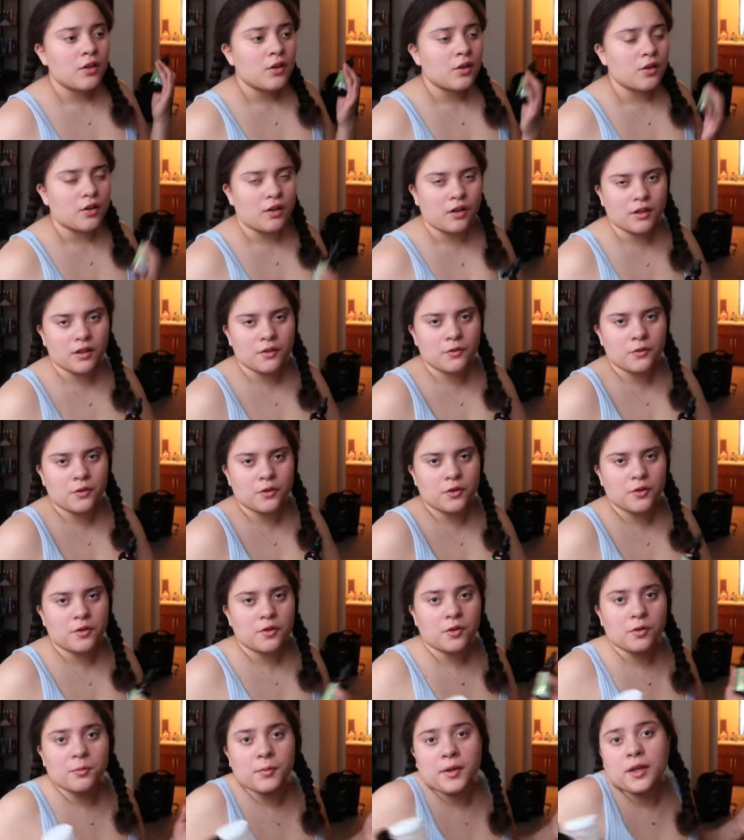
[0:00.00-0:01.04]
or olive
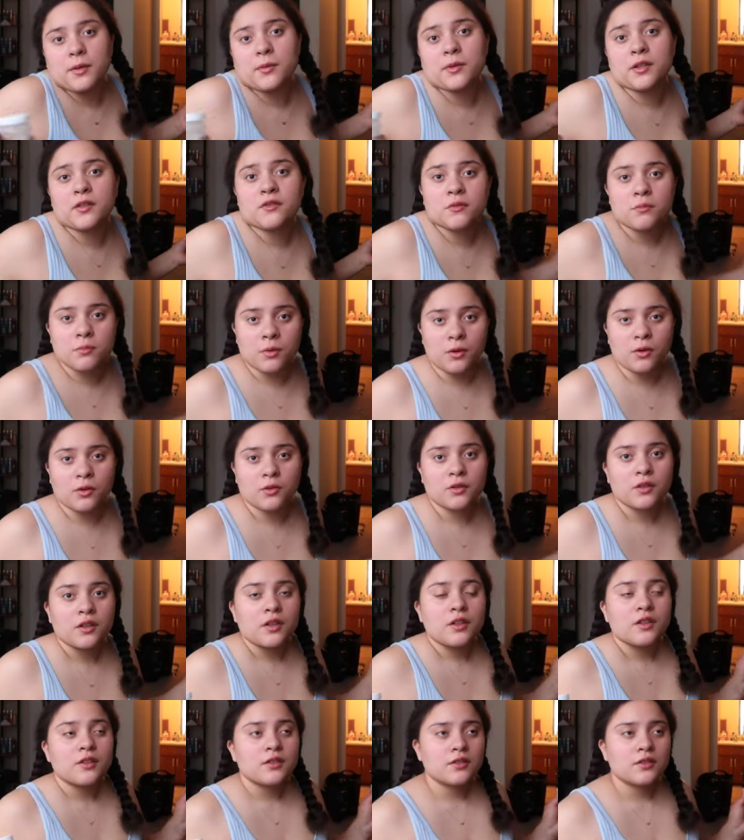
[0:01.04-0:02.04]
oil or maybe even both.